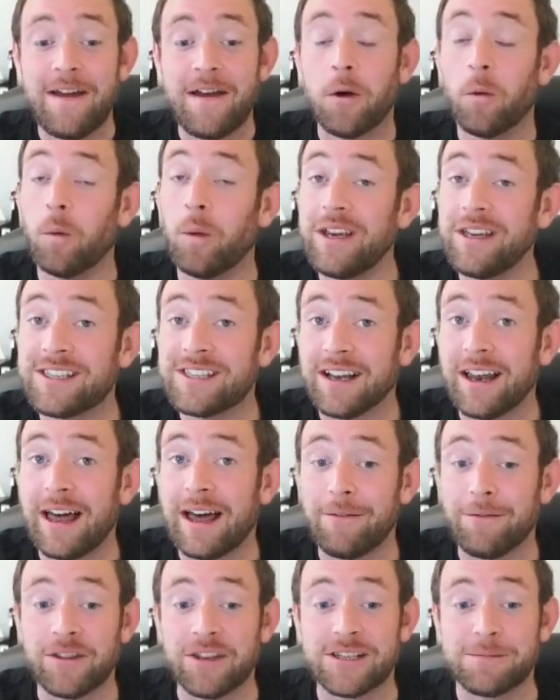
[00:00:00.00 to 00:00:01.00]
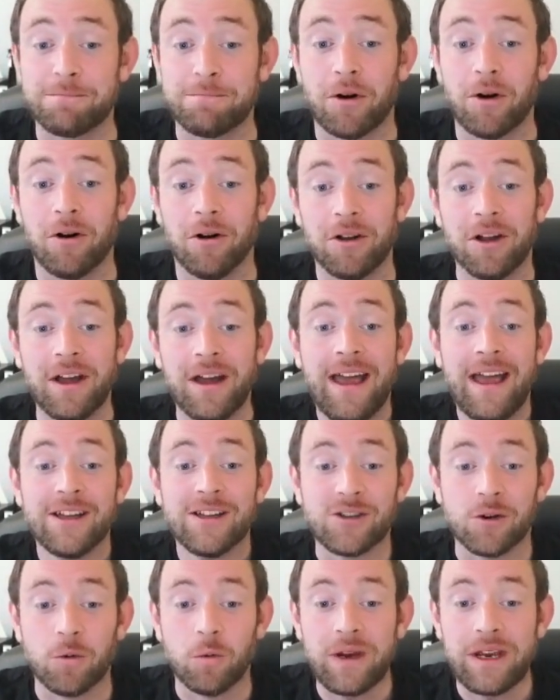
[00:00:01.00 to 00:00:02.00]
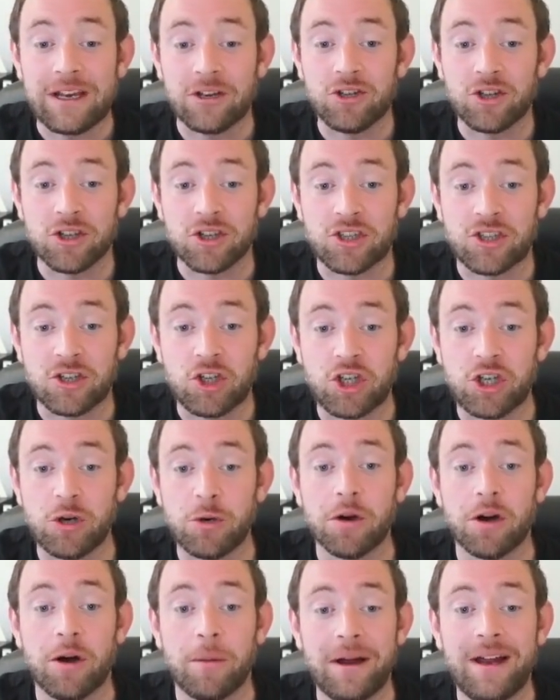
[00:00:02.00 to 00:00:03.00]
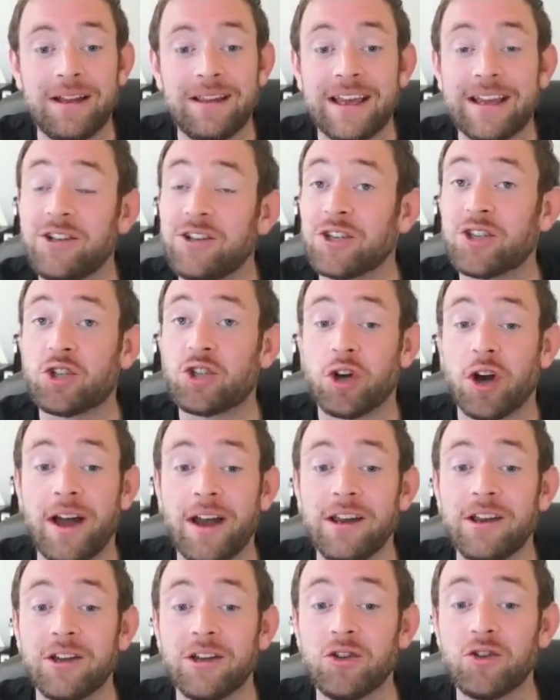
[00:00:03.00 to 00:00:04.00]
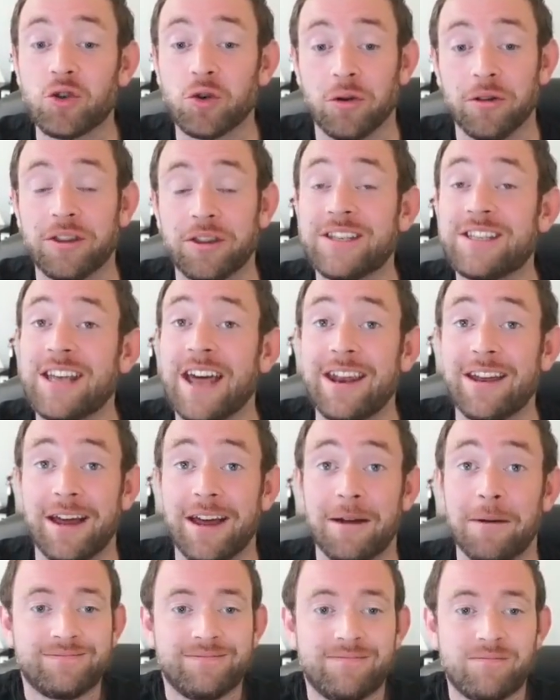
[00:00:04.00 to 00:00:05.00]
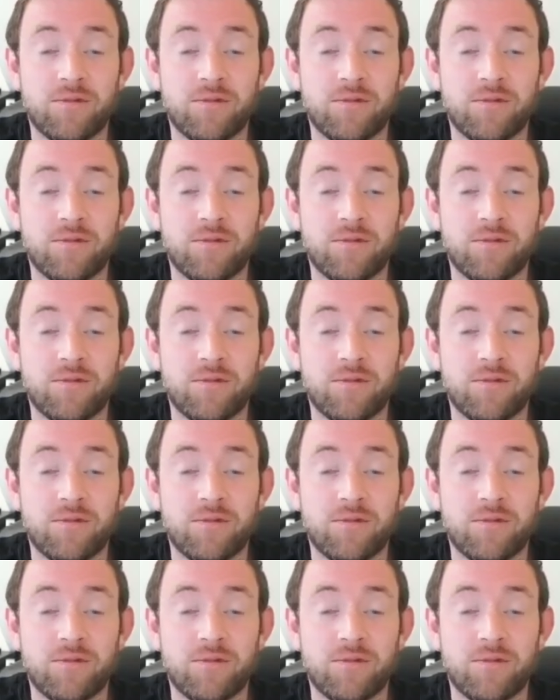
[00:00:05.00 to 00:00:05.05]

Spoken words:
we still have this pawn, so we can just shoot up and then just try and control the centre.